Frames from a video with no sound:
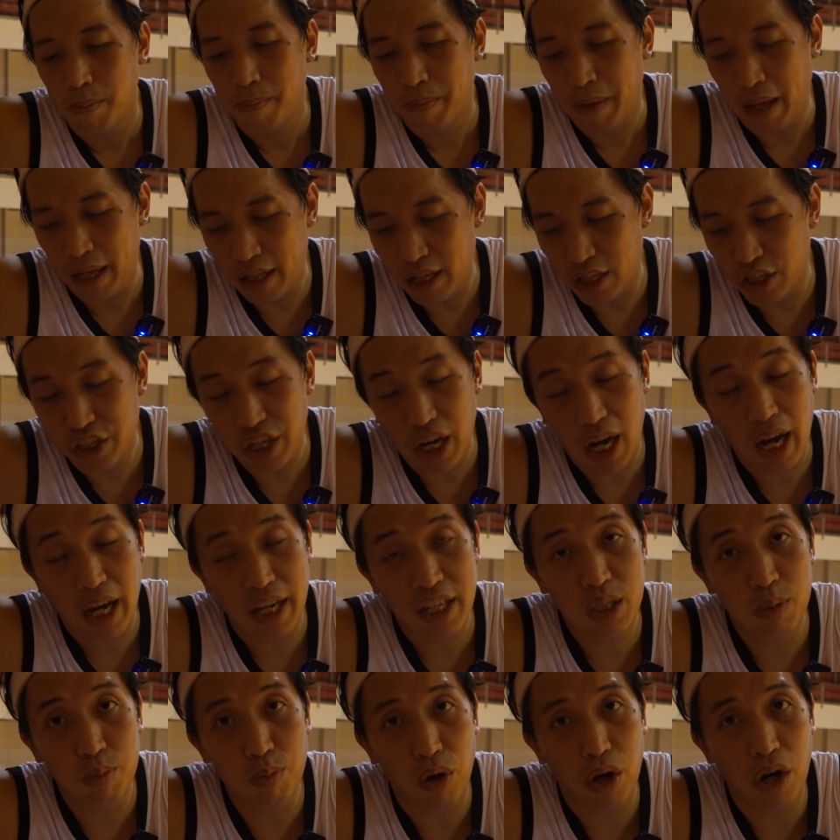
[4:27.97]
And the JA
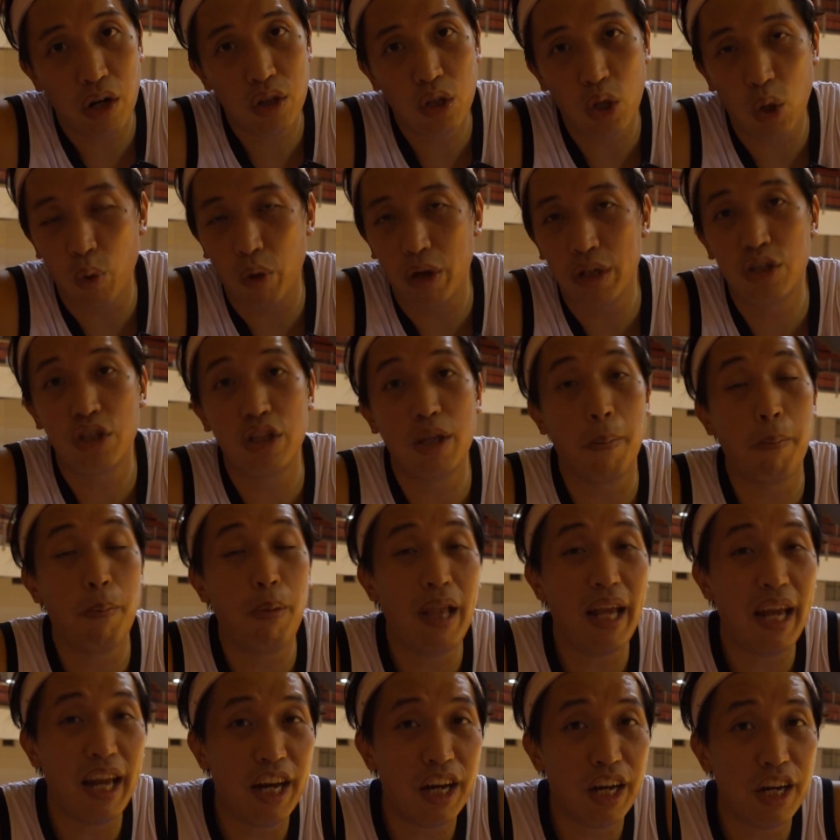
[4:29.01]
is more towards the
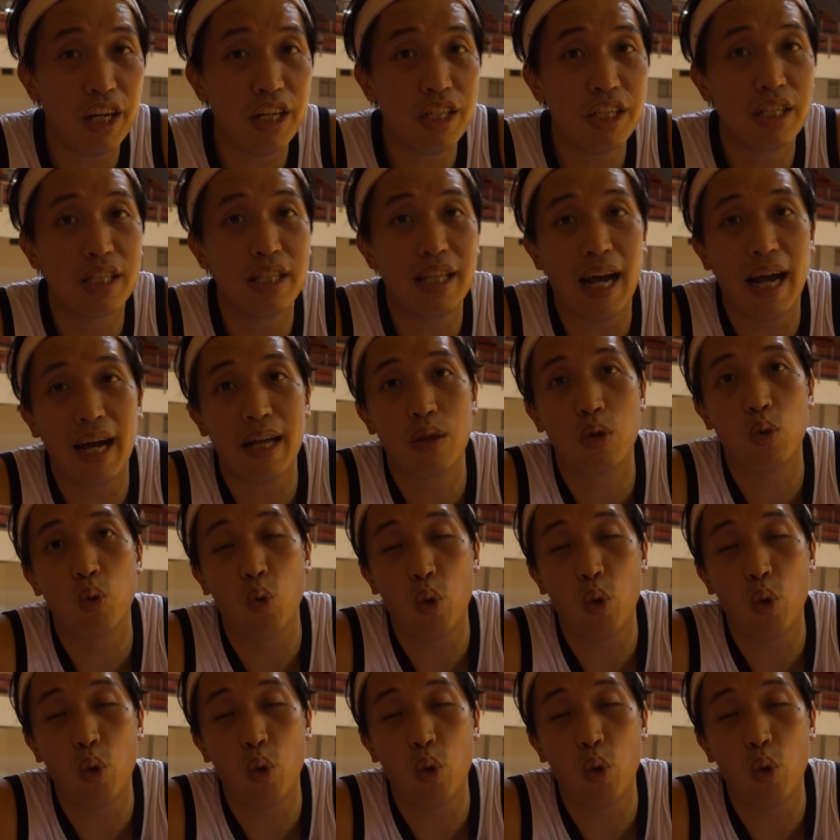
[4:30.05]
players that